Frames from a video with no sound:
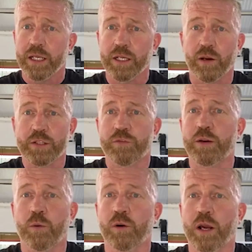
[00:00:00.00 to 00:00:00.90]
You know, it's
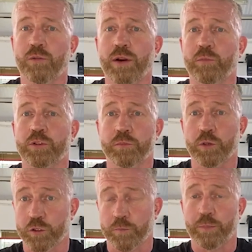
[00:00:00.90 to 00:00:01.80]
very well going around with
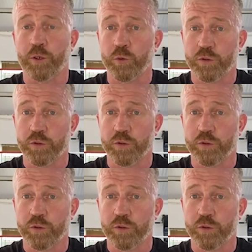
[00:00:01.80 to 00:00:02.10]
lots of people who